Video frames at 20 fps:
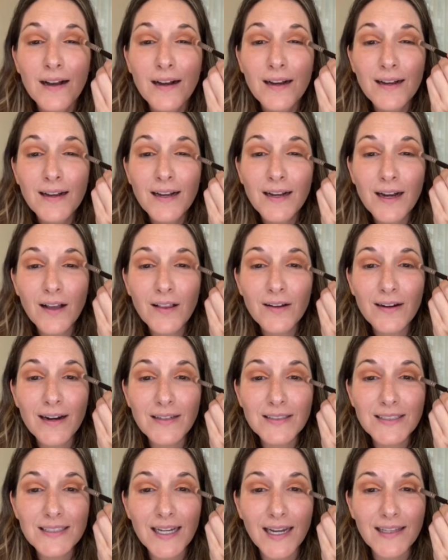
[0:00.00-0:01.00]
Color
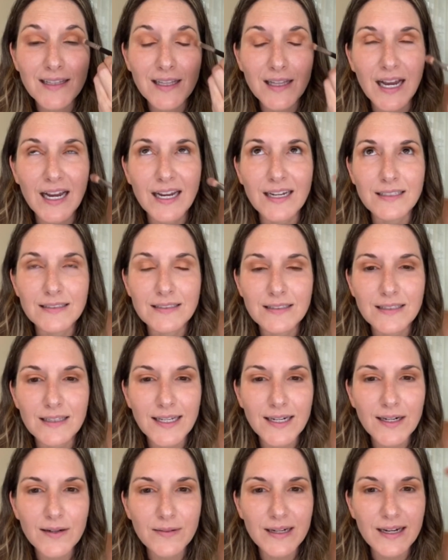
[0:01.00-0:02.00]
outside the lines.
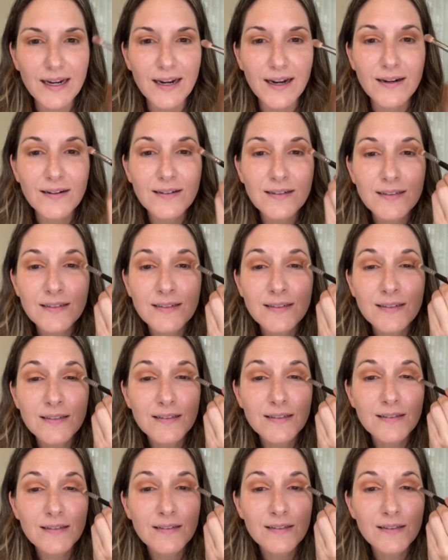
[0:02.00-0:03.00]
There we go.
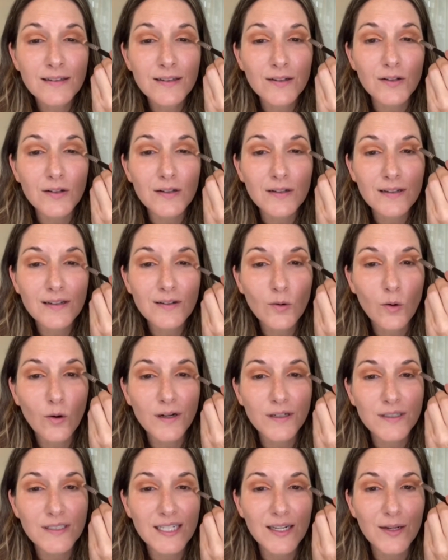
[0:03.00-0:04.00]
Little
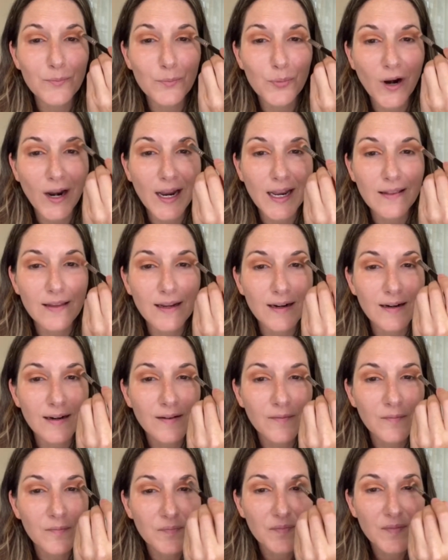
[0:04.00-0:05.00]
quarantine brain there.
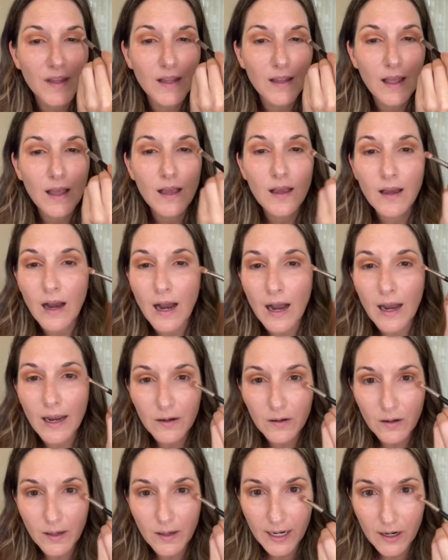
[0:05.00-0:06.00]
I
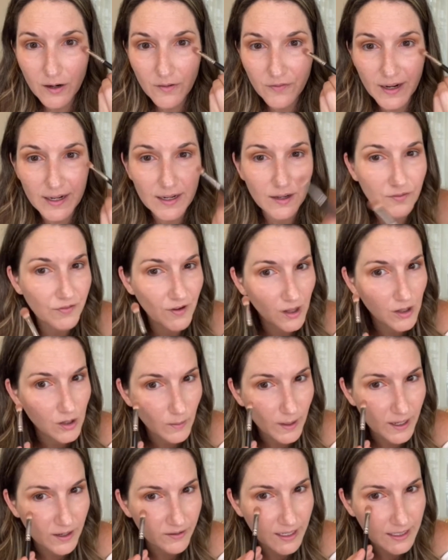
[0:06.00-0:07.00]
don't if I get fall
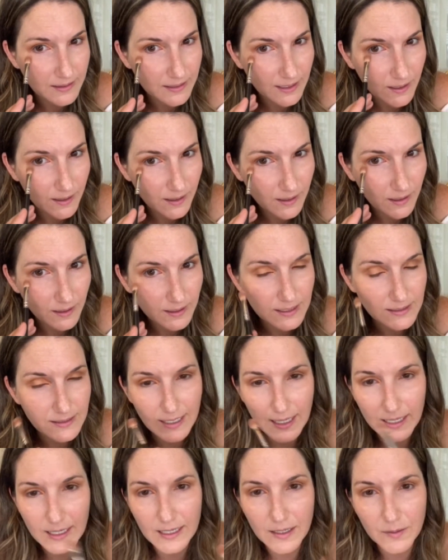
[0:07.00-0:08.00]
away right there, because
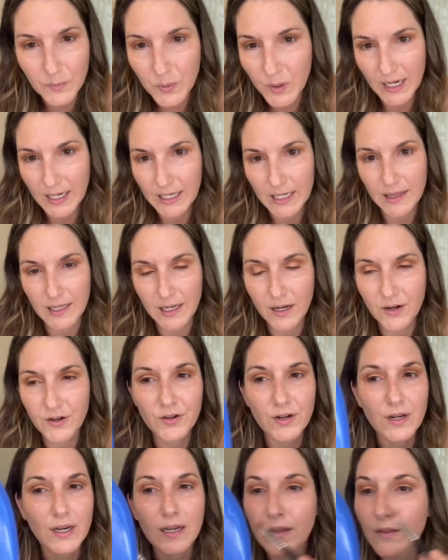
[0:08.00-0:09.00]
again, I didn't put anything
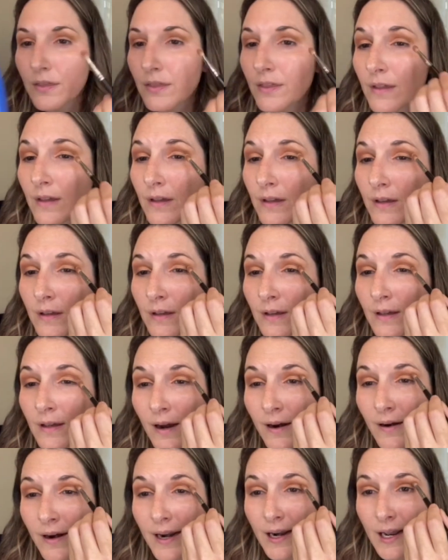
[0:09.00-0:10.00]
underneath.
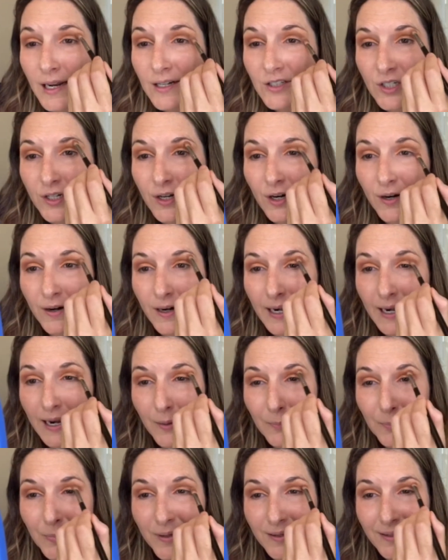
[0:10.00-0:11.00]
All right, I should hurry
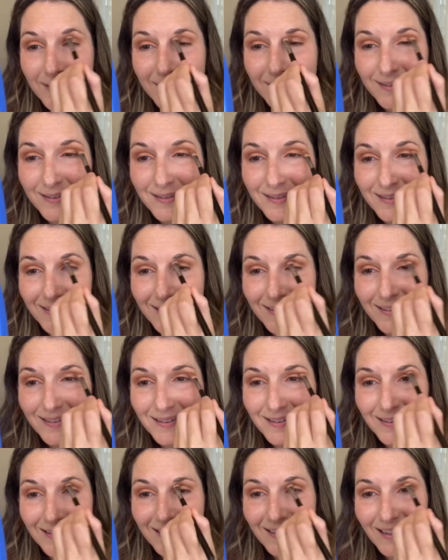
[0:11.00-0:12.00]
up.
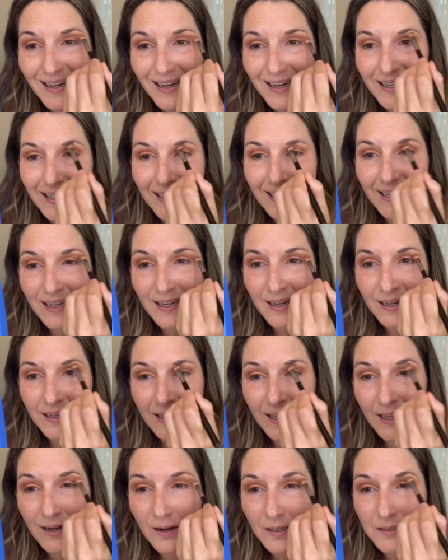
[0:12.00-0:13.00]
I can
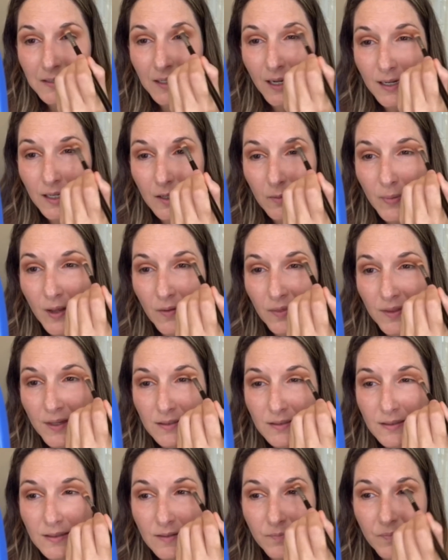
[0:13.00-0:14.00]
get on talking about
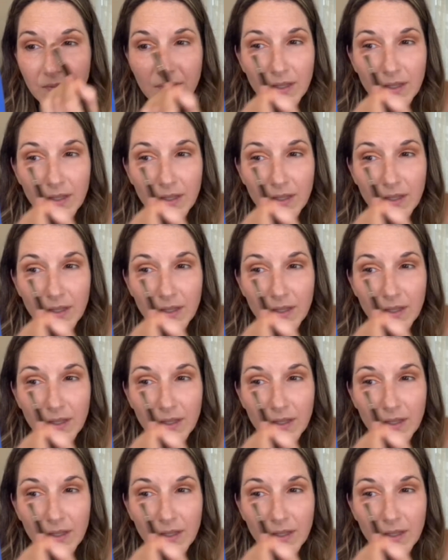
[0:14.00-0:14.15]
this.